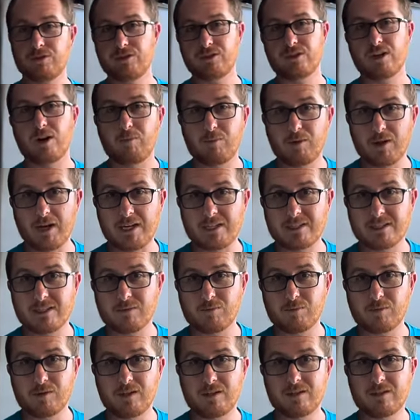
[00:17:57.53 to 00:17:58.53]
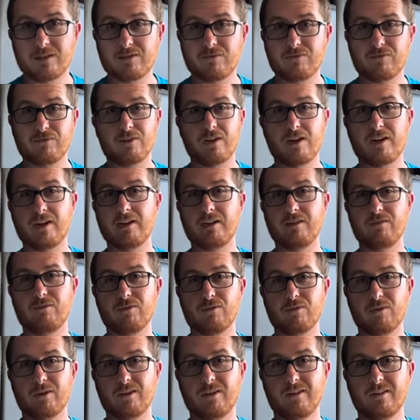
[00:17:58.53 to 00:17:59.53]
you saw plastic pieces flying
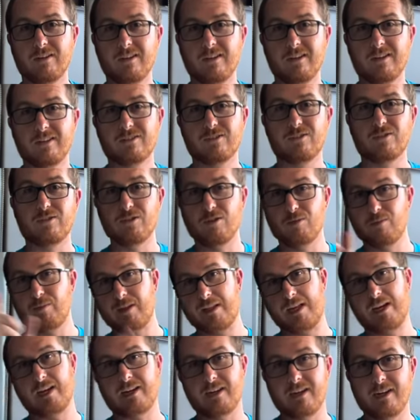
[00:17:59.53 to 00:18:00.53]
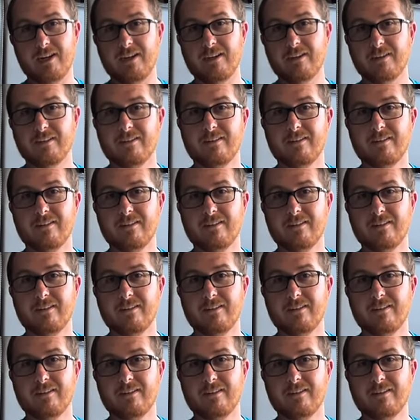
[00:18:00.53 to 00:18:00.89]
everywhere. So don't be that guy.